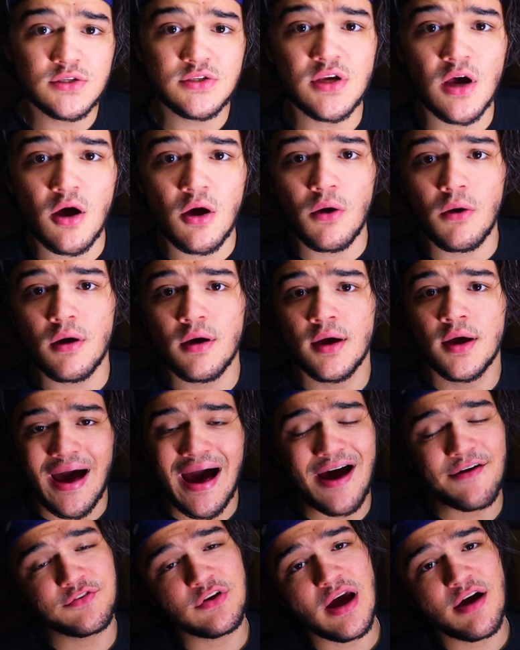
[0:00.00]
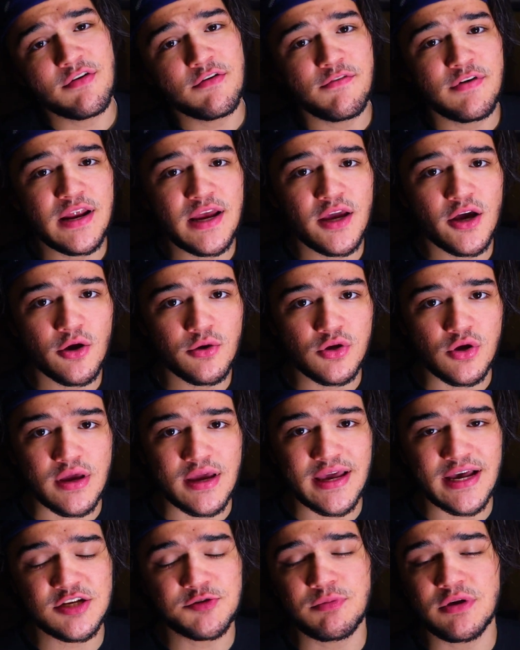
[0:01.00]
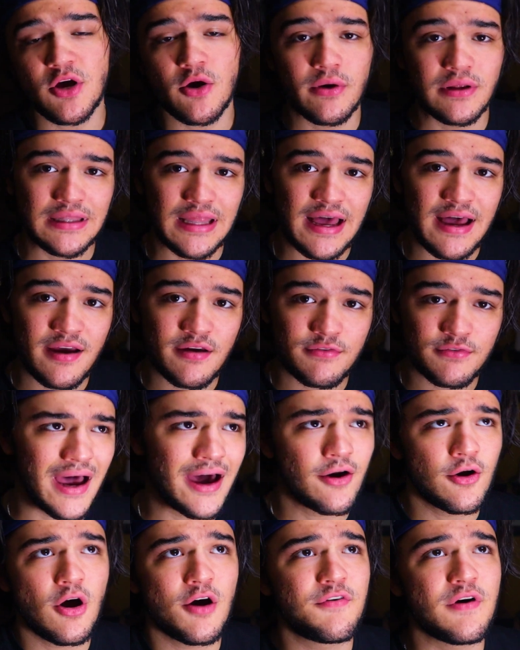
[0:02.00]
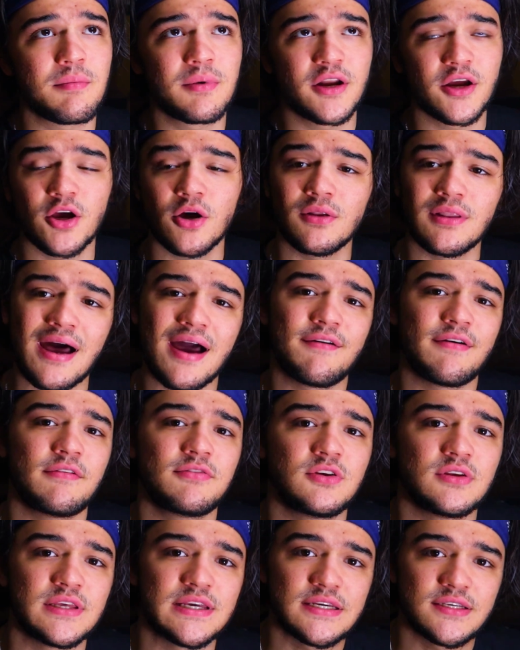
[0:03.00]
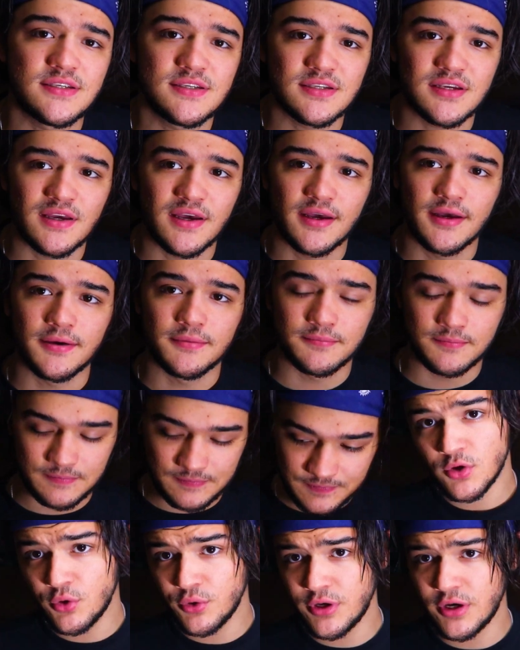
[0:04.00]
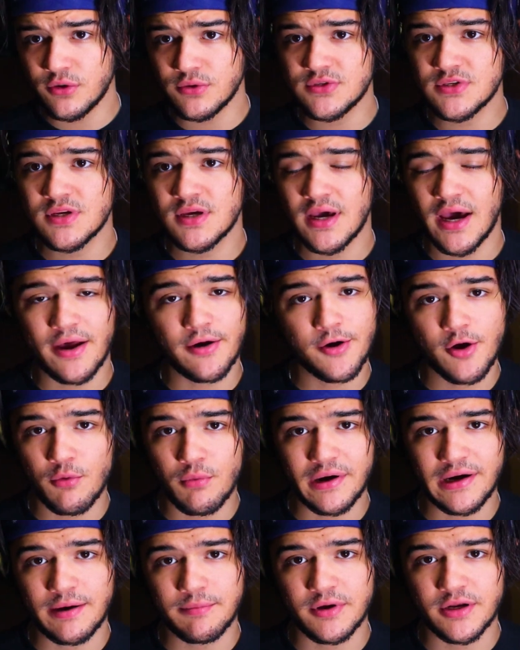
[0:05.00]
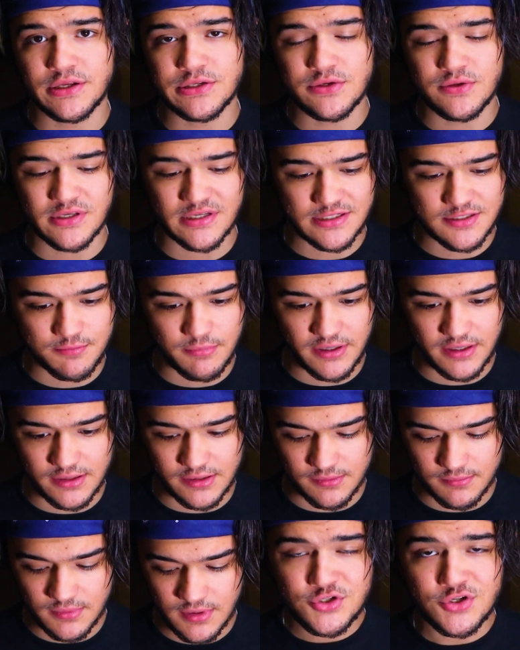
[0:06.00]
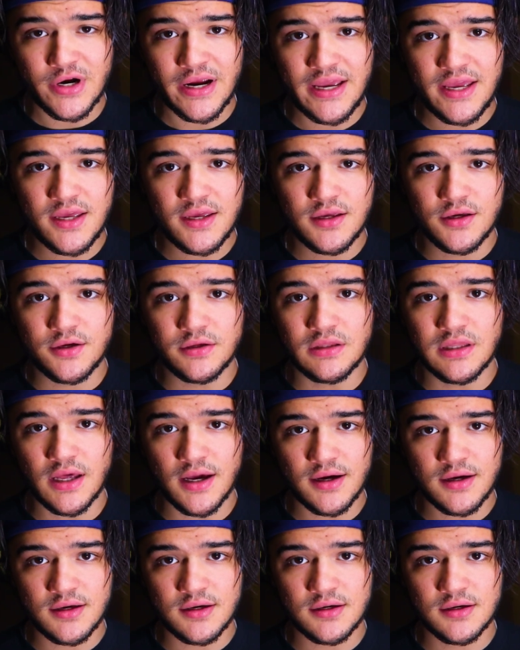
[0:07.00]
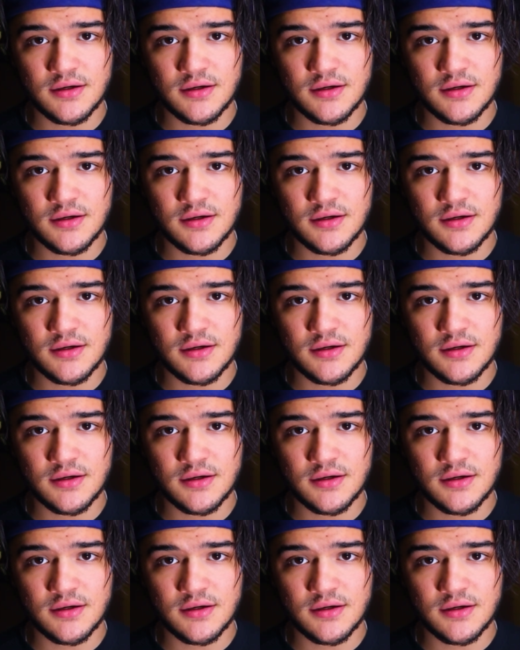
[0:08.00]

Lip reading: So, after every video, you can catch me going live. I don't know if I'm gonna go live after this. Who knows? I don't know when I'm gonna do this, but Trey, good luck